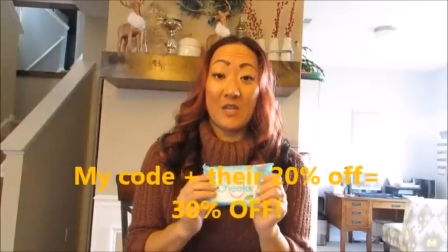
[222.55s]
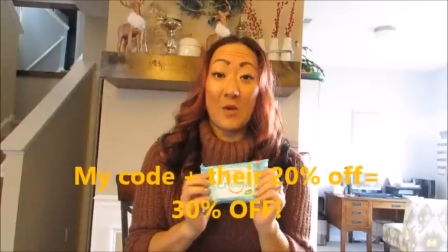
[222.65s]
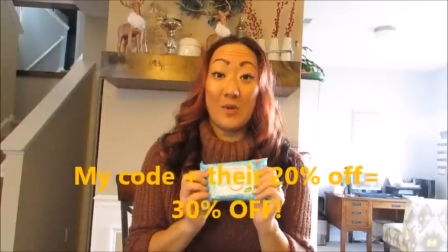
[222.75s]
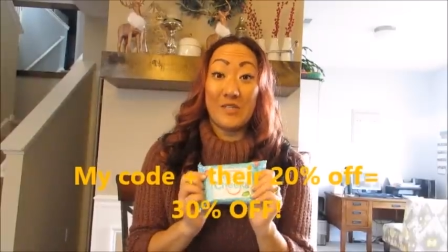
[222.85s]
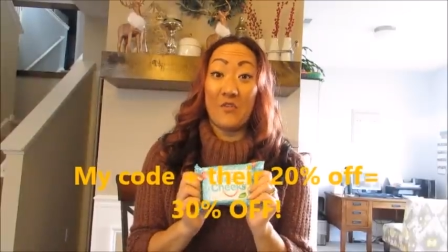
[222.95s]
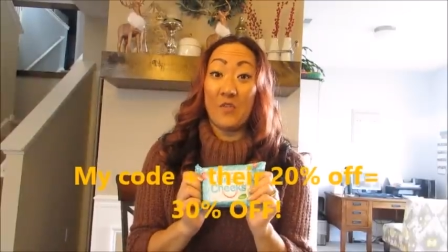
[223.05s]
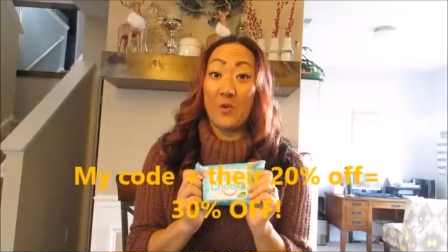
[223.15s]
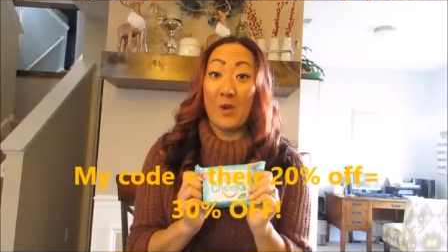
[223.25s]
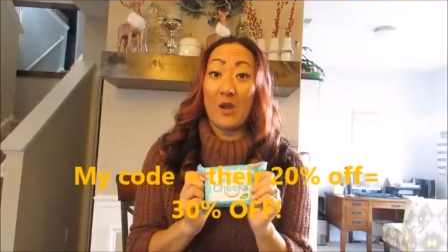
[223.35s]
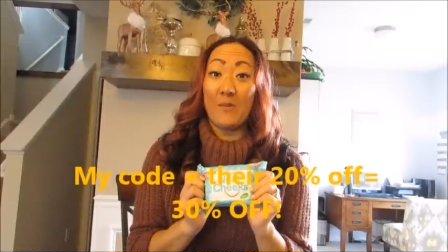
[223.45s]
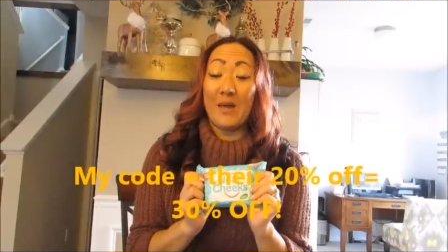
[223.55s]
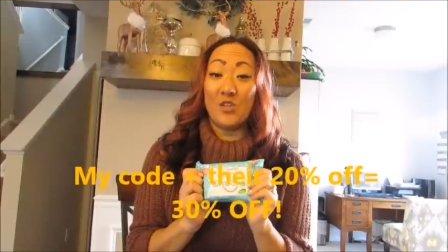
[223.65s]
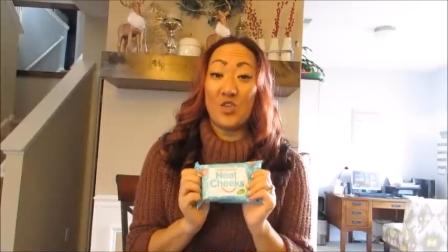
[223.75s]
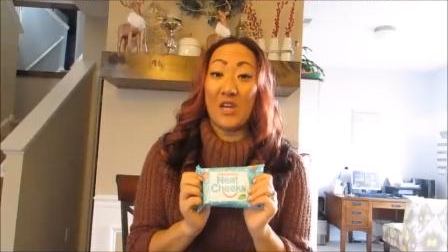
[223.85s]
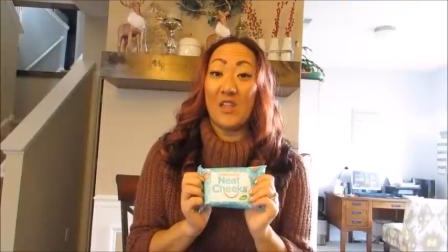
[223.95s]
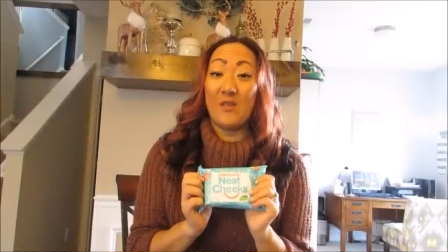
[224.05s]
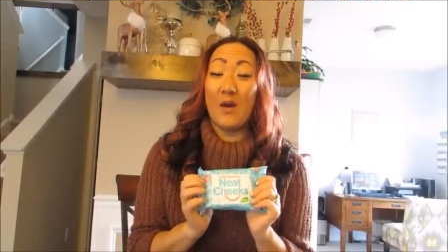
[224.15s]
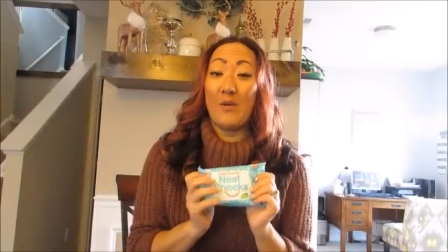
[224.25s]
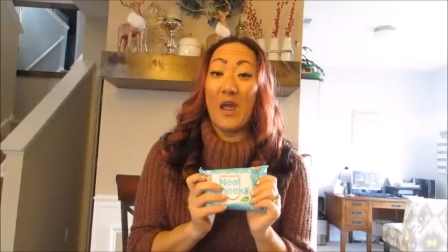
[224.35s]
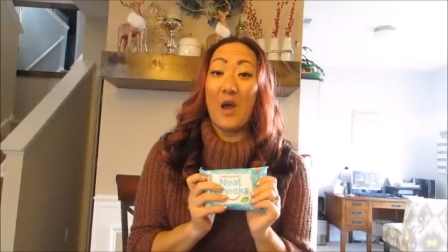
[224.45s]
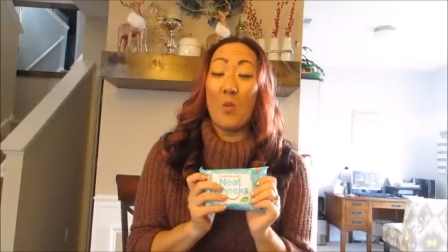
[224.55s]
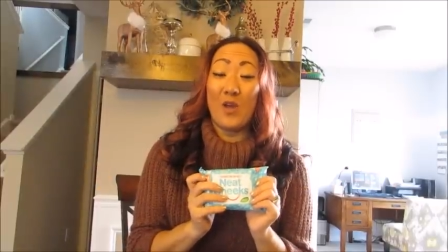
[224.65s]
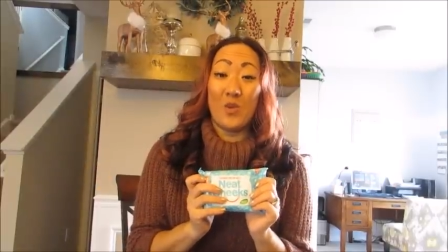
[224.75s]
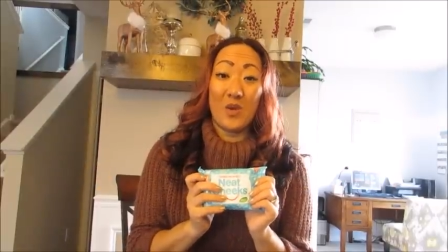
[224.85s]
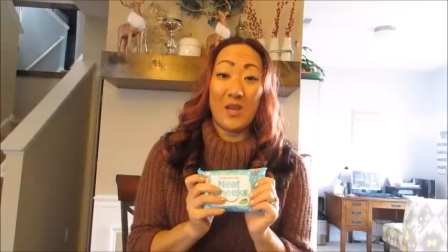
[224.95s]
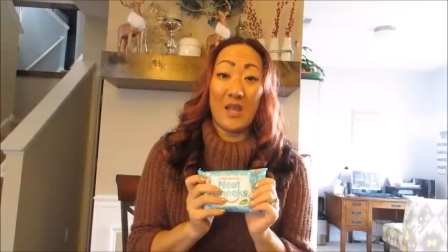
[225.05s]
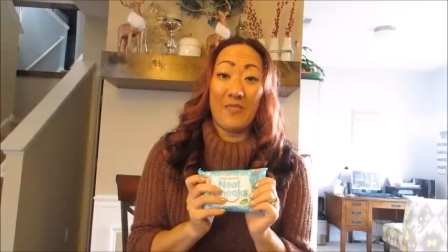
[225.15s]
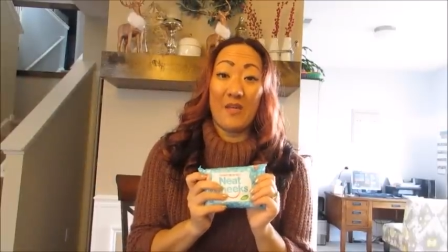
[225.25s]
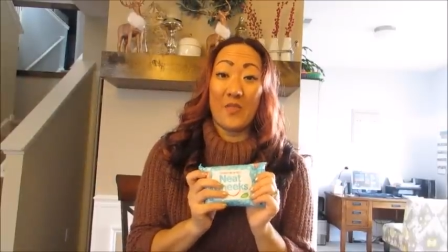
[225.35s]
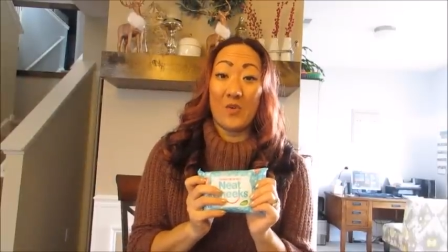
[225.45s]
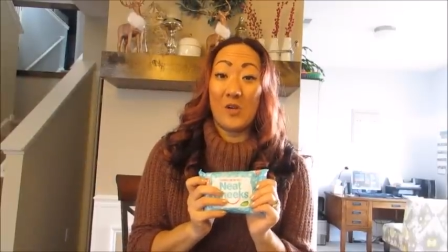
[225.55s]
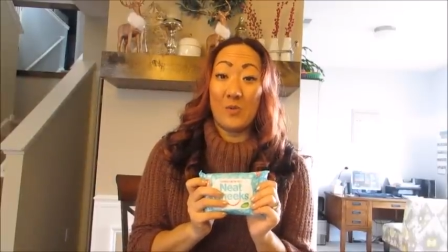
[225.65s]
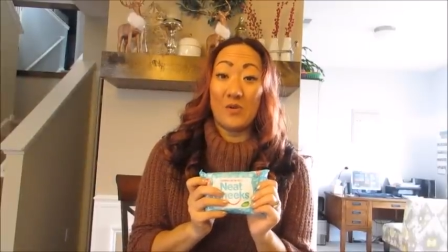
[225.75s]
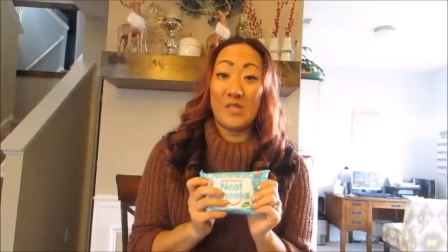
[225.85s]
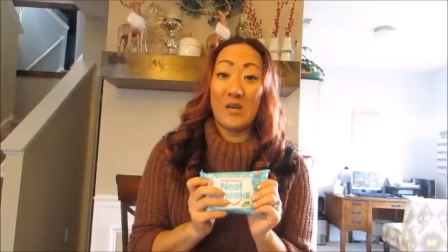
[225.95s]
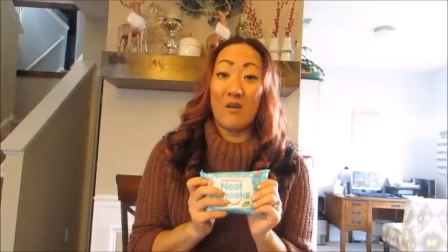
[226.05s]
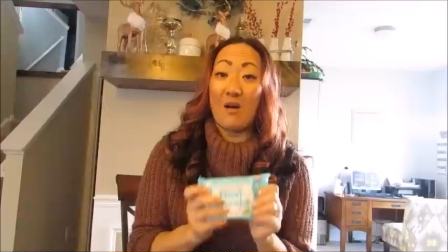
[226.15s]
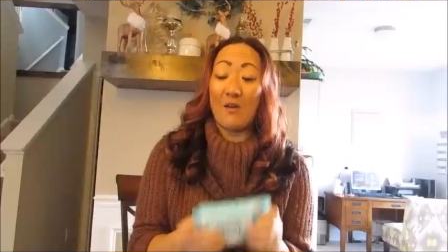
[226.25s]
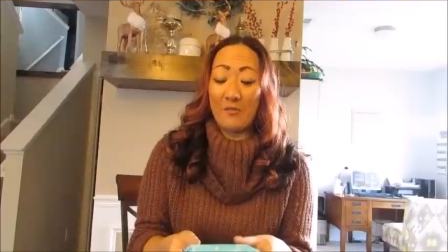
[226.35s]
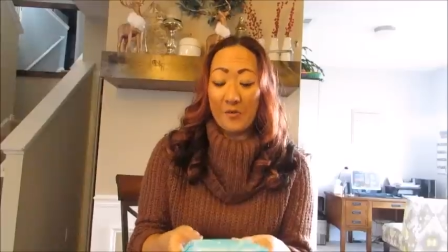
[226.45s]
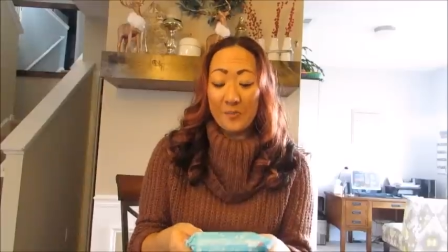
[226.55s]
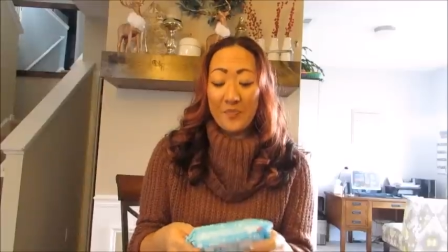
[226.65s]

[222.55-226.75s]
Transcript: I would definitely recommend checking them out now while you can get that 30% off.